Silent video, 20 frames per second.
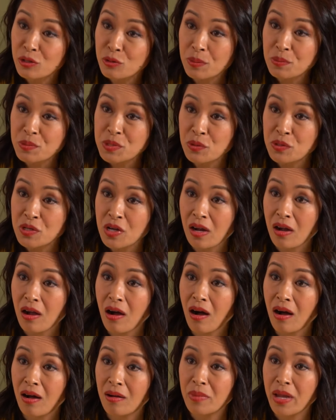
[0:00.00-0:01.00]

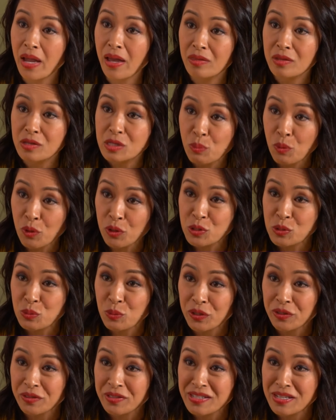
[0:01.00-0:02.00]
Crypto.com and the sports
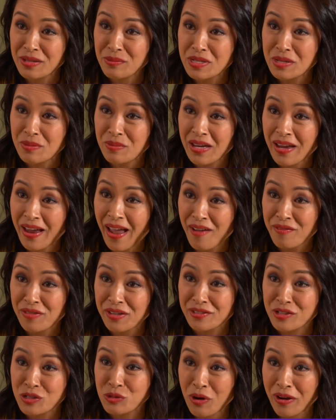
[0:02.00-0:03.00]
world seem to be
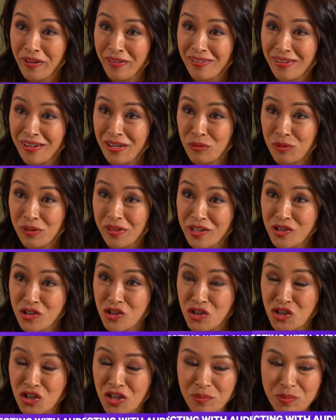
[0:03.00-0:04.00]
having strengthening
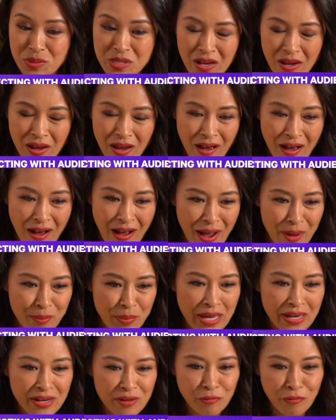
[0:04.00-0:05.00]
relationships.
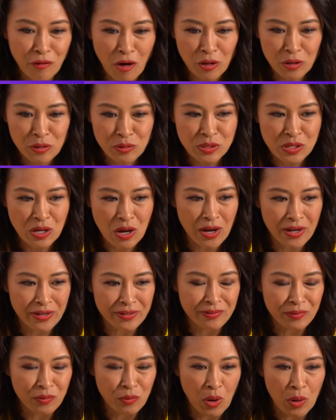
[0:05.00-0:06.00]
And it follows
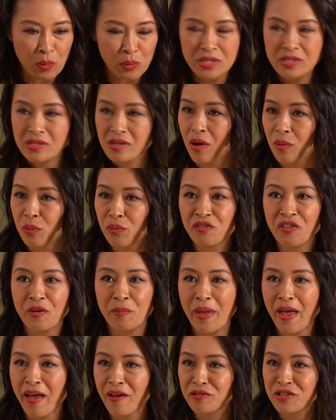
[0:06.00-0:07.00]
on what we saw from
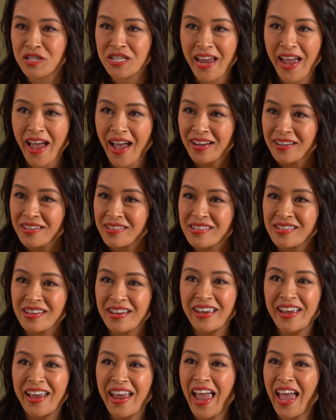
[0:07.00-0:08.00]
FTX
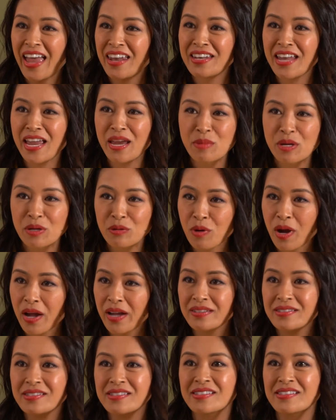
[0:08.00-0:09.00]
and naming
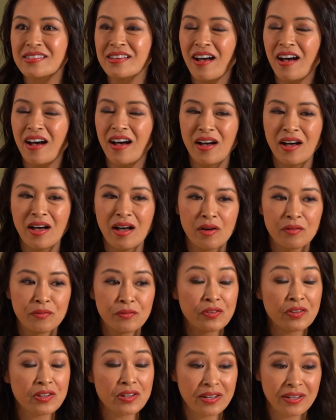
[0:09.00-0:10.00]
rights
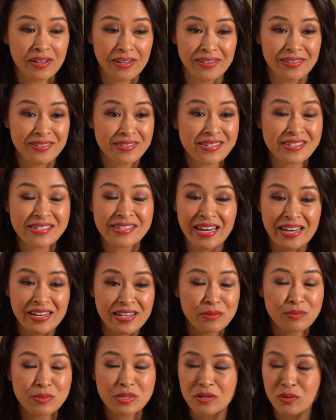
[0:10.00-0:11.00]
of
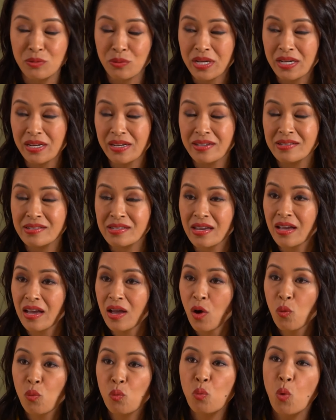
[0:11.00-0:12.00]
stadiums and arenas.
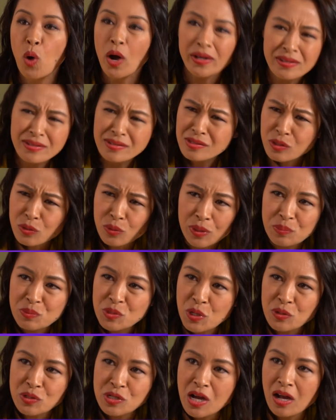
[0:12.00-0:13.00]
What is
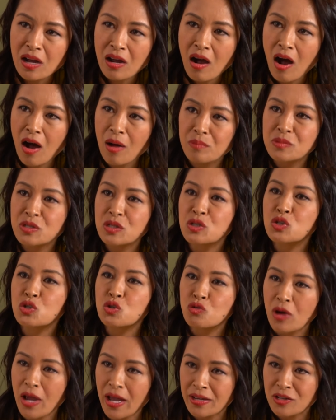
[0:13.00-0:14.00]
Crypto.com's
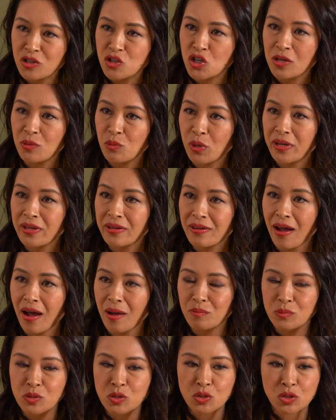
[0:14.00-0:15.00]
strategy when it
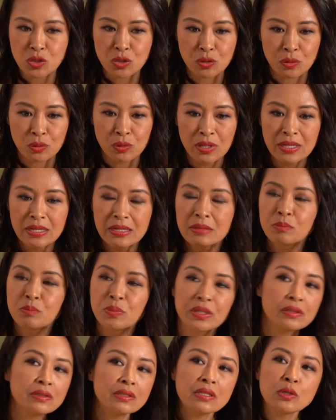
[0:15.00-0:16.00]
comes to
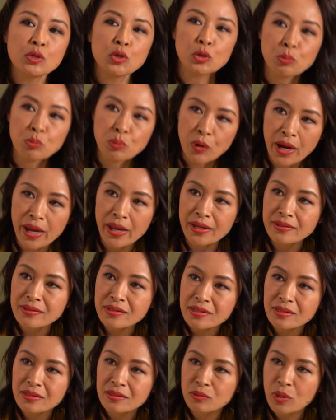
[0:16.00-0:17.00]
building your
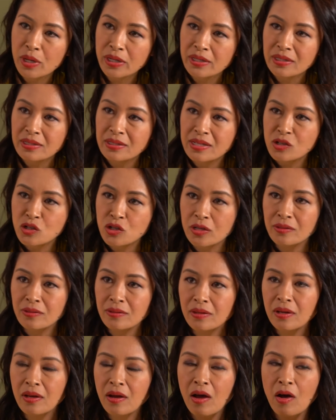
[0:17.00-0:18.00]
brand recognition
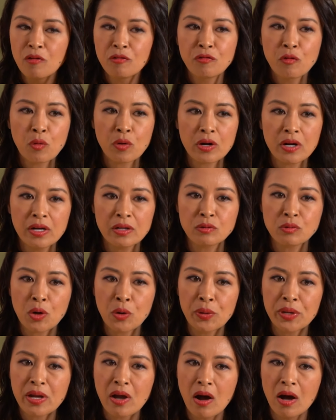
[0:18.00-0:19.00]
for a
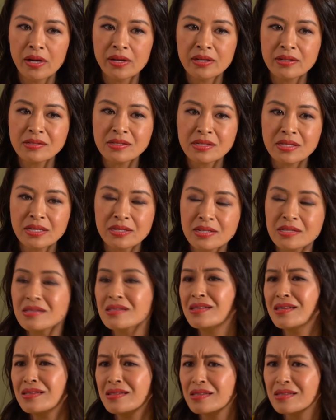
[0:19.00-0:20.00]
growing audience that doesn't
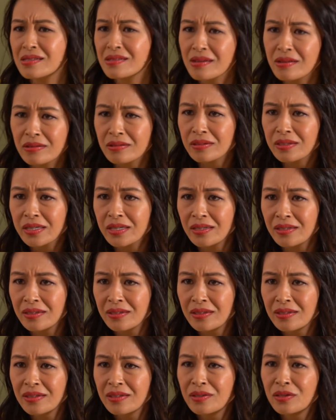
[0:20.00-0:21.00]
necessarily
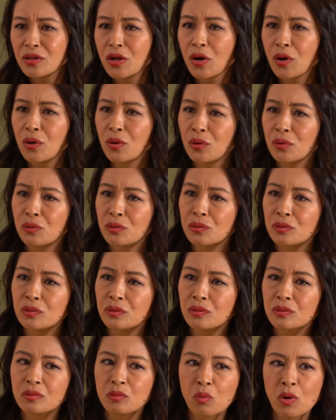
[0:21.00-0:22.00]
know
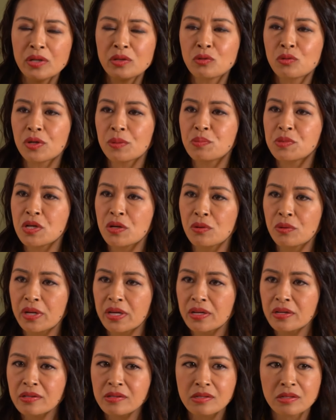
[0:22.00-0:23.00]
what crypto
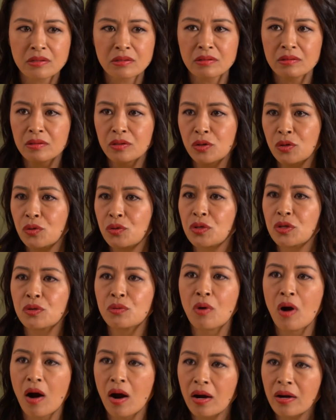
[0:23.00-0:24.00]
is and who you
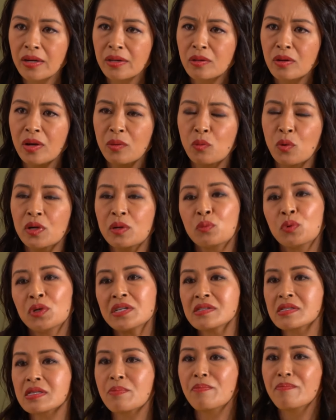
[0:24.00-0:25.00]
are, and what
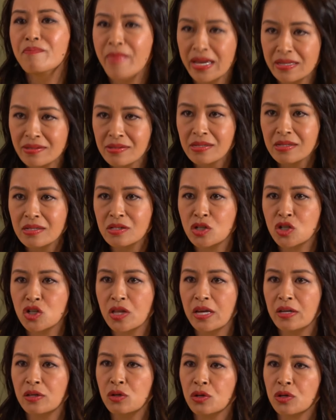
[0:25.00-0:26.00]
is the message
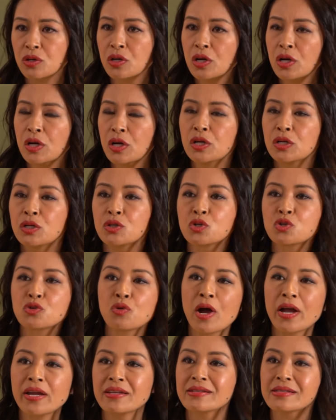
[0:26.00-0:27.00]
that you're
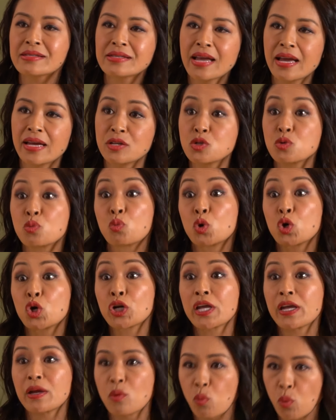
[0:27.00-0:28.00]
trying to send
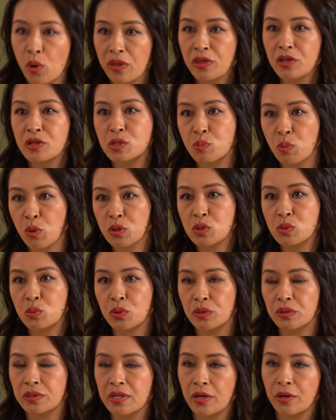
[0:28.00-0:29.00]
working with the sports
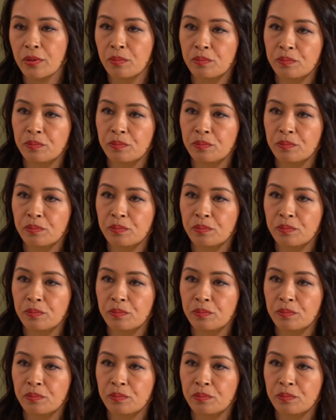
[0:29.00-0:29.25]
world here?